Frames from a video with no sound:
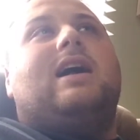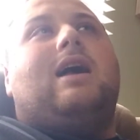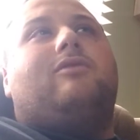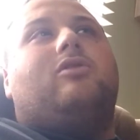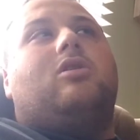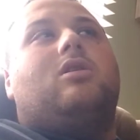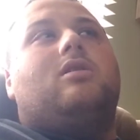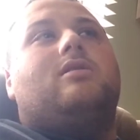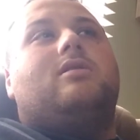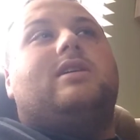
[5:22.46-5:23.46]

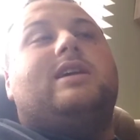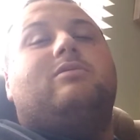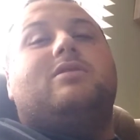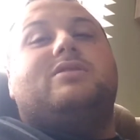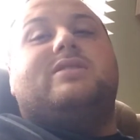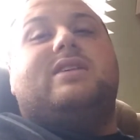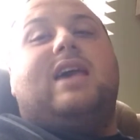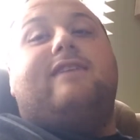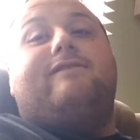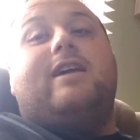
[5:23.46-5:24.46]
after he was
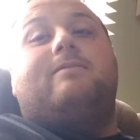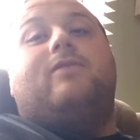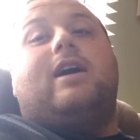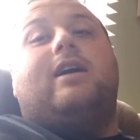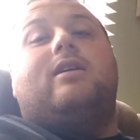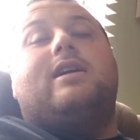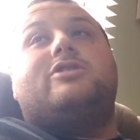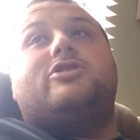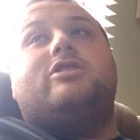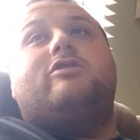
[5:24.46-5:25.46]
kayfabe fired
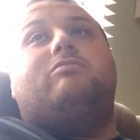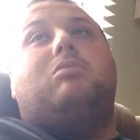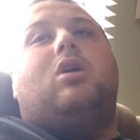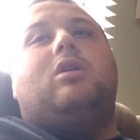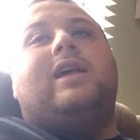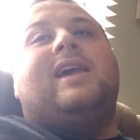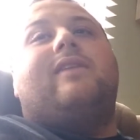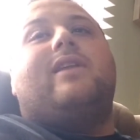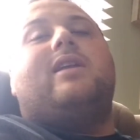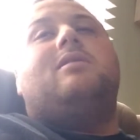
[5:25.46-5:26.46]
as Chief Marley
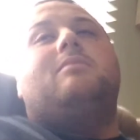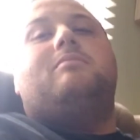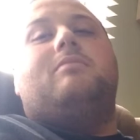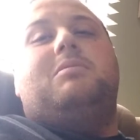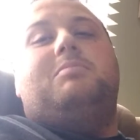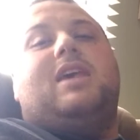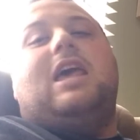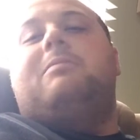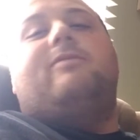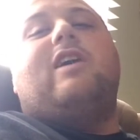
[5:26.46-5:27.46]
and then
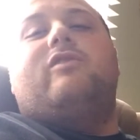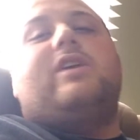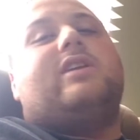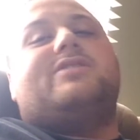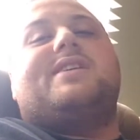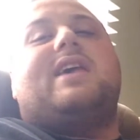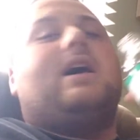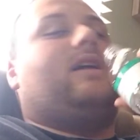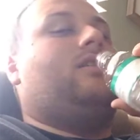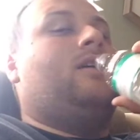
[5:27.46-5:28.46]
became Val Venus
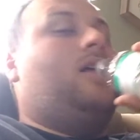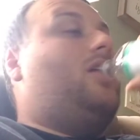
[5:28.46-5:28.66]
again.